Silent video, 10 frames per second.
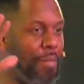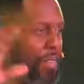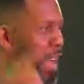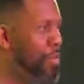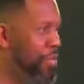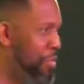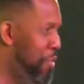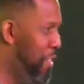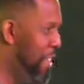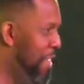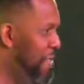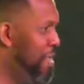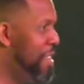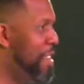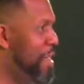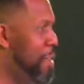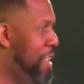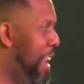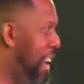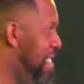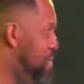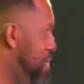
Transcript: That was short-lived. But he asked me